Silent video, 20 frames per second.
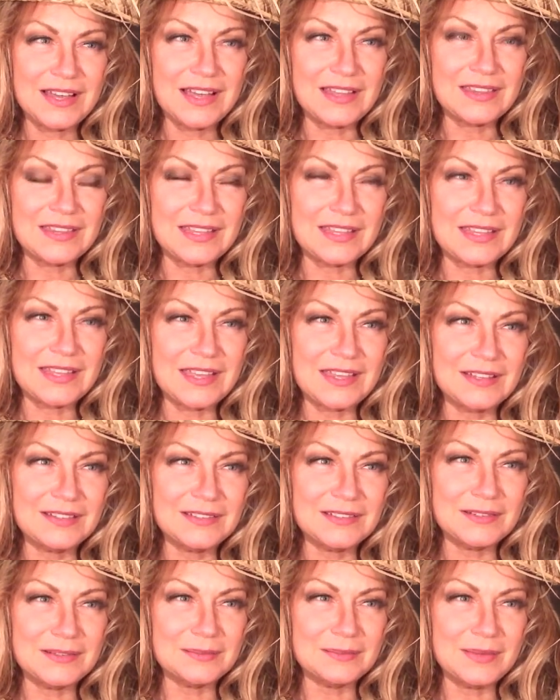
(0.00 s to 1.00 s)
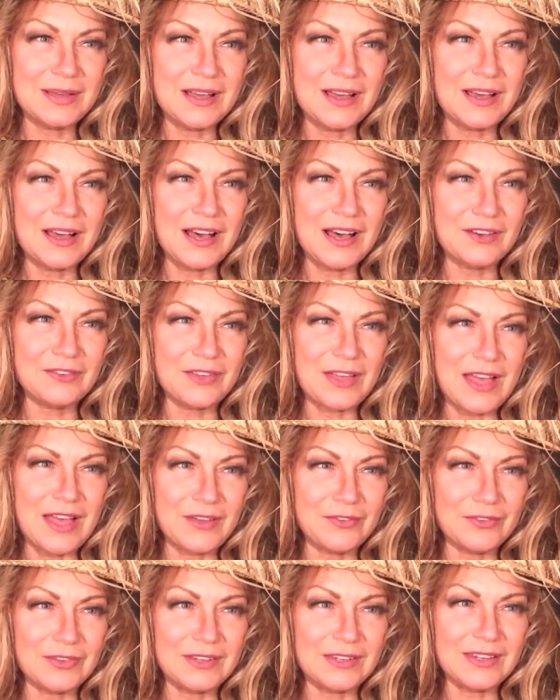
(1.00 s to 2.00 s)
and the kingdom of
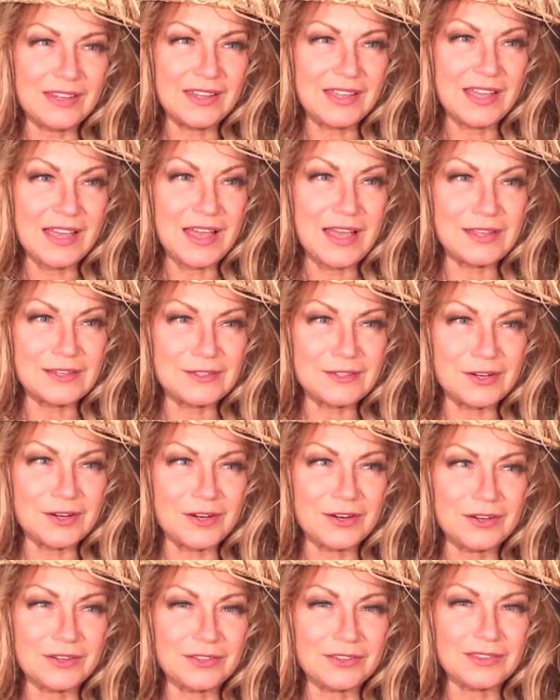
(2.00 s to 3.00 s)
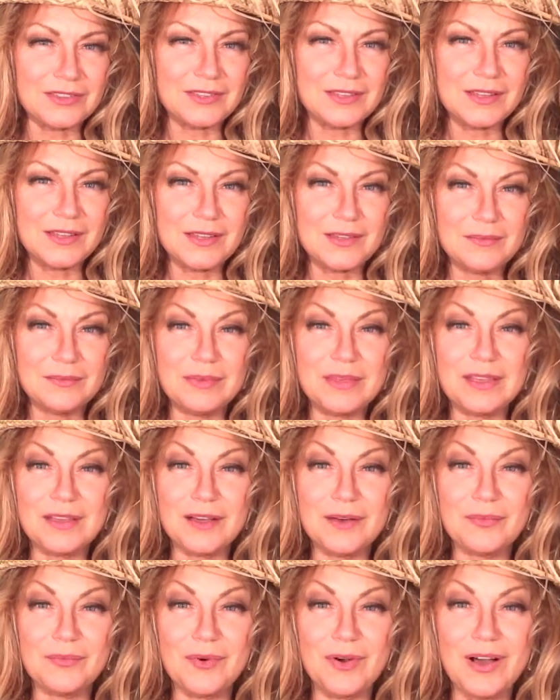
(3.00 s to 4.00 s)
heaven and earth
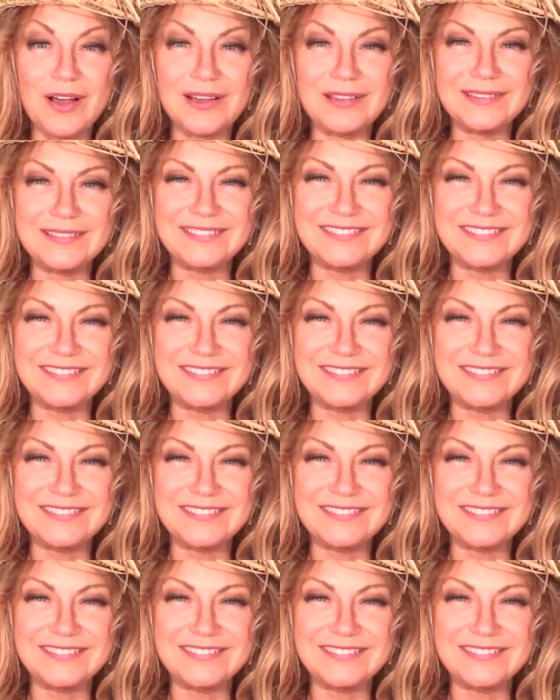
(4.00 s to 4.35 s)
become one